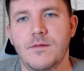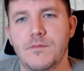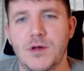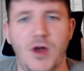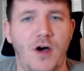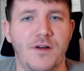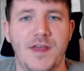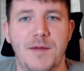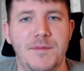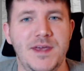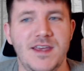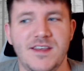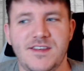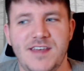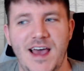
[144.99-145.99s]
But all that
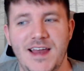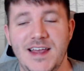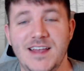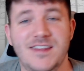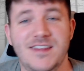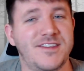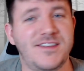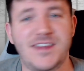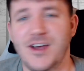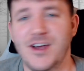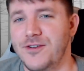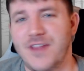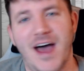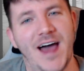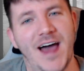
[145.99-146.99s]
being said, it's
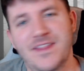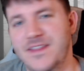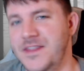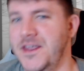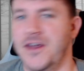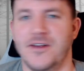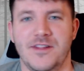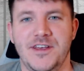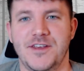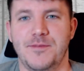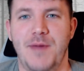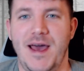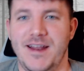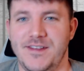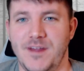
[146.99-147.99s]
still not nearly as
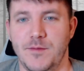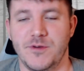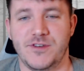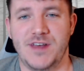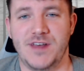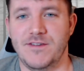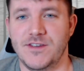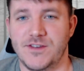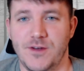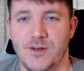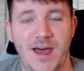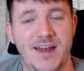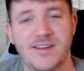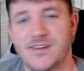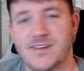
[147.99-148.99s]
bad as number seven. So
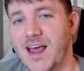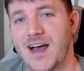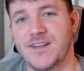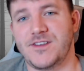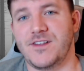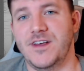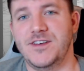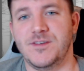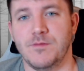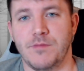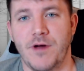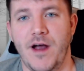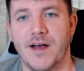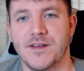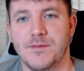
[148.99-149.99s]
that is a consolation
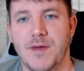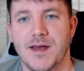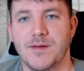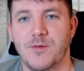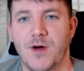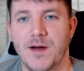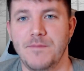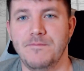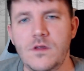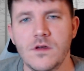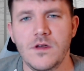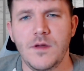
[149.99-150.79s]
prize, Madame Web.